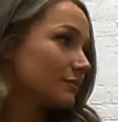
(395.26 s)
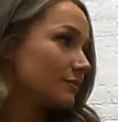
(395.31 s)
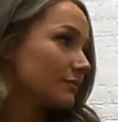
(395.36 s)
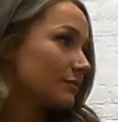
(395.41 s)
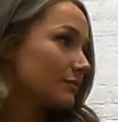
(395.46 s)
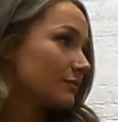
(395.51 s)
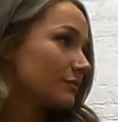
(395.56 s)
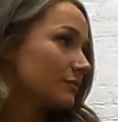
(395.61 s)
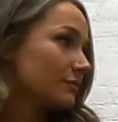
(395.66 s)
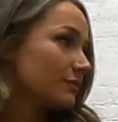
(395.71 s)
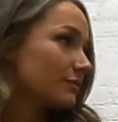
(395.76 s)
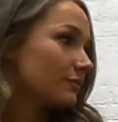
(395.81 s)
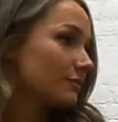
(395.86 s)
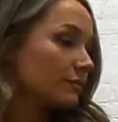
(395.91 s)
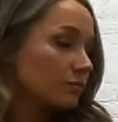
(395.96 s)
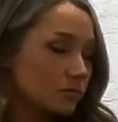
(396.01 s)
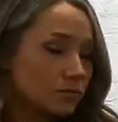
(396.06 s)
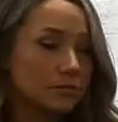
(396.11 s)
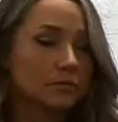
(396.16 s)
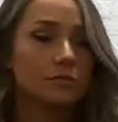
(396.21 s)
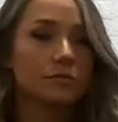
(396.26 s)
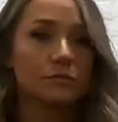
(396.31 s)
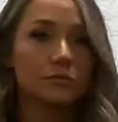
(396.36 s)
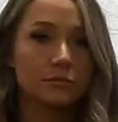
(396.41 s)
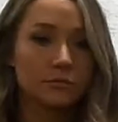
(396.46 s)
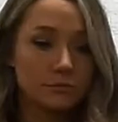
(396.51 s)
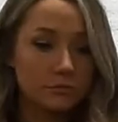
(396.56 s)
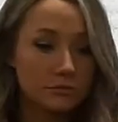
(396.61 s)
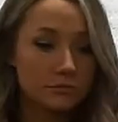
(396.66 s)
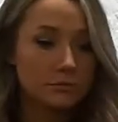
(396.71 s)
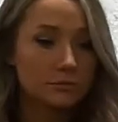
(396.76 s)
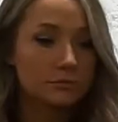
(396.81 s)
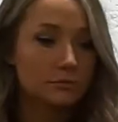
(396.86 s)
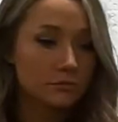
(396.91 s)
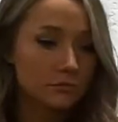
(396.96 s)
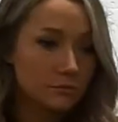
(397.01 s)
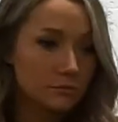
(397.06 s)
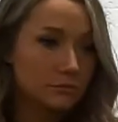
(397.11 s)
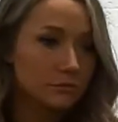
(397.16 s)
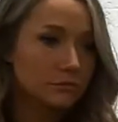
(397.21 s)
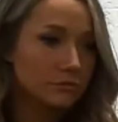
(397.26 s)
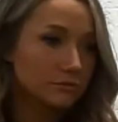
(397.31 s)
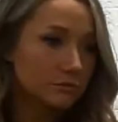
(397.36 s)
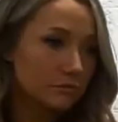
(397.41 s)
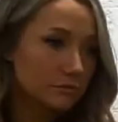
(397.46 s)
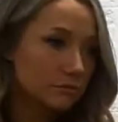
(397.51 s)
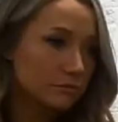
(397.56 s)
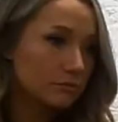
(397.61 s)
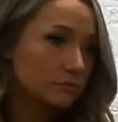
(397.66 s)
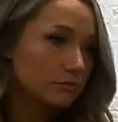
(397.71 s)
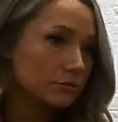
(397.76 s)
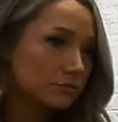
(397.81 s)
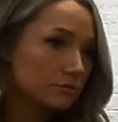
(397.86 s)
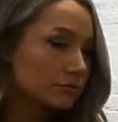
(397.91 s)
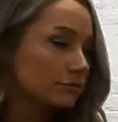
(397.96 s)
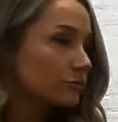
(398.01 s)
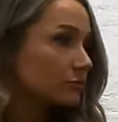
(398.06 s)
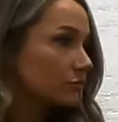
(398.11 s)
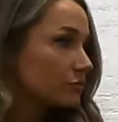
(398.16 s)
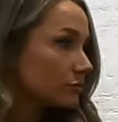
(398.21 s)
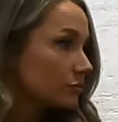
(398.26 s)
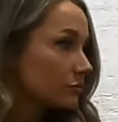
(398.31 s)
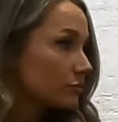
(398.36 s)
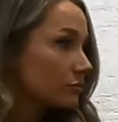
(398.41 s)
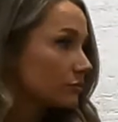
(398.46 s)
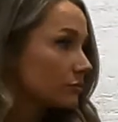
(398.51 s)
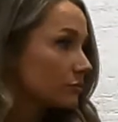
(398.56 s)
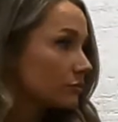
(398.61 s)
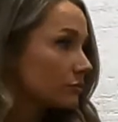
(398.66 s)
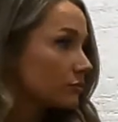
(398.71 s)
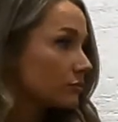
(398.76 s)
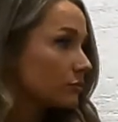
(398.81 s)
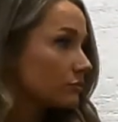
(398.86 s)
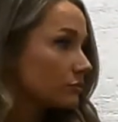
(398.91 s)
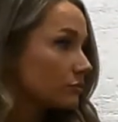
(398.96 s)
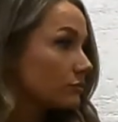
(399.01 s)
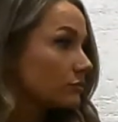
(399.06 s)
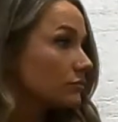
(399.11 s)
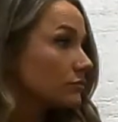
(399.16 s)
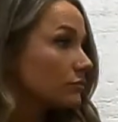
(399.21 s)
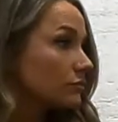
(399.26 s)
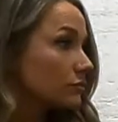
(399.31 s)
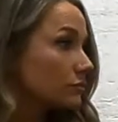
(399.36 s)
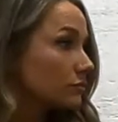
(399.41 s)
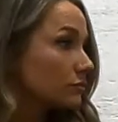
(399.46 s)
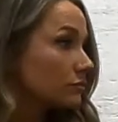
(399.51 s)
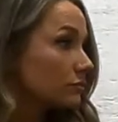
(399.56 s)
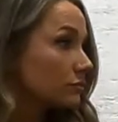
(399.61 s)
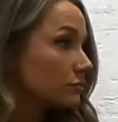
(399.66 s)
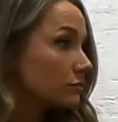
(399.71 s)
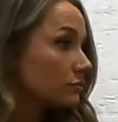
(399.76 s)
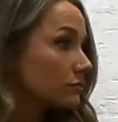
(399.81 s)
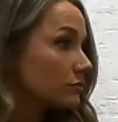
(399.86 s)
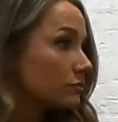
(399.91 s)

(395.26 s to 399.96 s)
(silent)